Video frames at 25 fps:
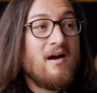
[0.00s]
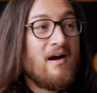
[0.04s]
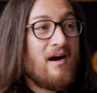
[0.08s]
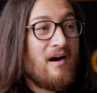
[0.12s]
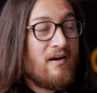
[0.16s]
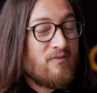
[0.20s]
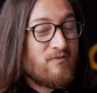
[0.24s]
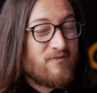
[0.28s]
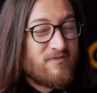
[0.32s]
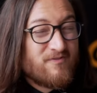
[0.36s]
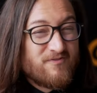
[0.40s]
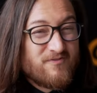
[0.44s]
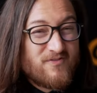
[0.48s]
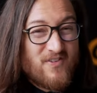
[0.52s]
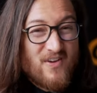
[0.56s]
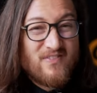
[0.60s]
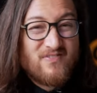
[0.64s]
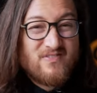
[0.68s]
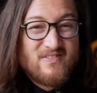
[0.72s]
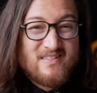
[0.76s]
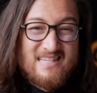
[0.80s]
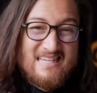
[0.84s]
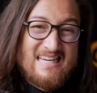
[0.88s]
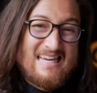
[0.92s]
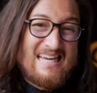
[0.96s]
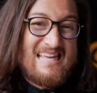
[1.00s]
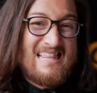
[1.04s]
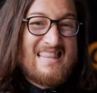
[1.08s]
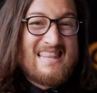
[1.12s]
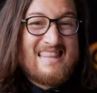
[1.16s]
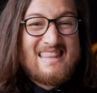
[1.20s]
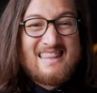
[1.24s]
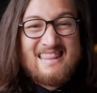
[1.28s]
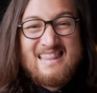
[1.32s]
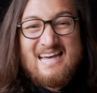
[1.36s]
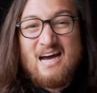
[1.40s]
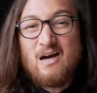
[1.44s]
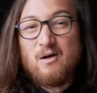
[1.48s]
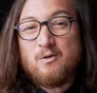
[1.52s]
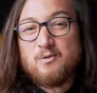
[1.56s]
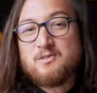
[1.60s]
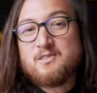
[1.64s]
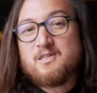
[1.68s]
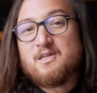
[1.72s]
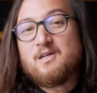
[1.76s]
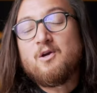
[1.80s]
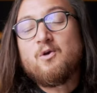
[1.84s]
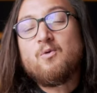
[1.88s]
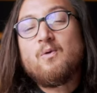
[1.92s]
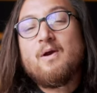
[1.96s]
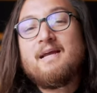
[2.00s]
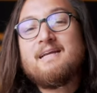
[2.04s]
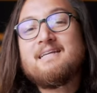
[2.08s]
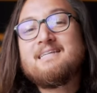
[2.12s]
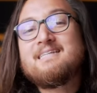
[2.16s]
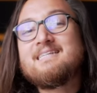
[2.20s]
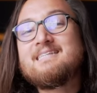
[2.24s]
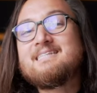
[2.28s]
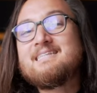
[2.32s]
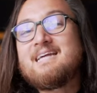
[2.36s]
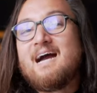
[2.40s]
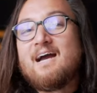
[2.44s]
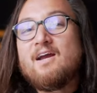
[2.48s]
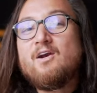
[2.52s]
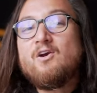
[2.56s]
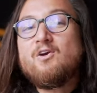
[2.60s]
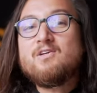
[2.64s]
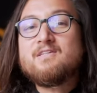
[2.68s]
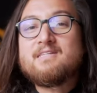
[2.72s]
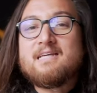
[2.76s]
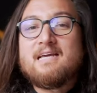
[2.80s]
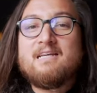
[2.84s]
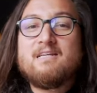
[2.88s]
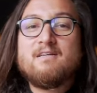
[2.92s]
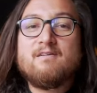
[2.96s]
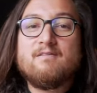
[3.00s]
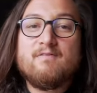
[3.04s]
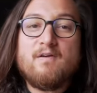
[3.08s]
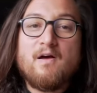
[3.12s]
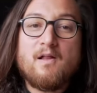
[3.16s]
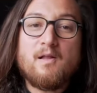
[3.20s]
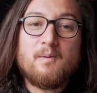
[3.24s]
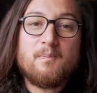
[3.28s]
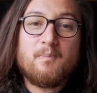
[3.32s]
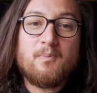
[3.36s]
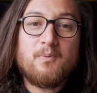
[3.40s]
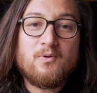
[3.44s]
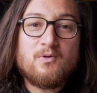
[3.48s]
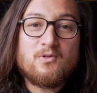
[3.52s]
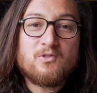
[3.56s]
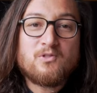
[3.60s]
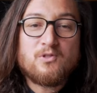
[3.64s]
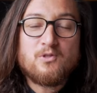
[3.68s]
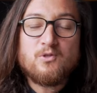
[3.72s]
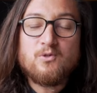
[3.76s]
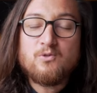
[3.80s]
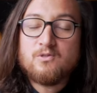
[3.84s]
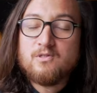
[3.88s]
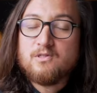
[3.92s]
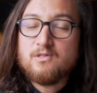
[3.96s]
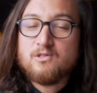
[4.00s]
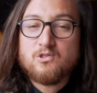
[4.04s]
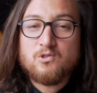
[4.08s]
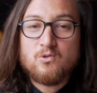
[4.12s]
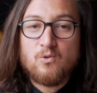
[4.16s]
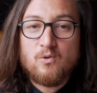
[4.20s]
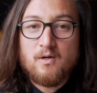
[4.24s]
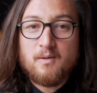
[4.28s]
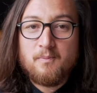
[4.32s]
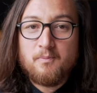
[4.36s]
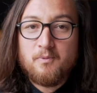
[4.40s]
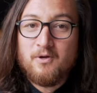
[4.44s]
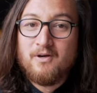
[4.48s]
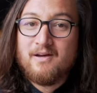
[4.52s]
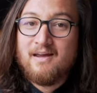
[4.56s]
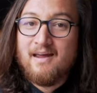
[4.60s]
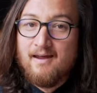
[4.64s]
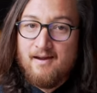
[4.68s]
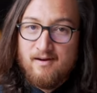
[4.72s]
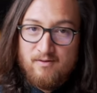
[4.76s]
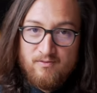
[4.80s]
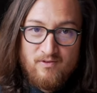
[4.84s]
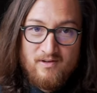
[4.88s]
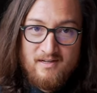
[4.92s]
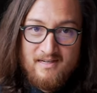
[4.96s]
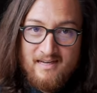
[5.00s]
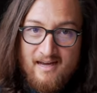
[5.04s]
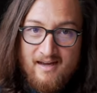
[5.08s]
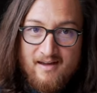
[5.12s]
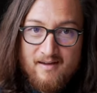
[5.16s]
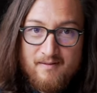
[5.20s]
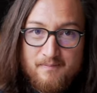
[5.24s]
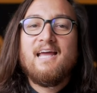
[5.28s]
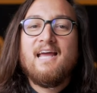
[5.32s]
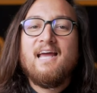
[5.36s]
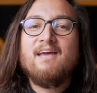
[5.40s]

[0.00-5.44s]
of 15,000 great designers and developers using Storybook every day.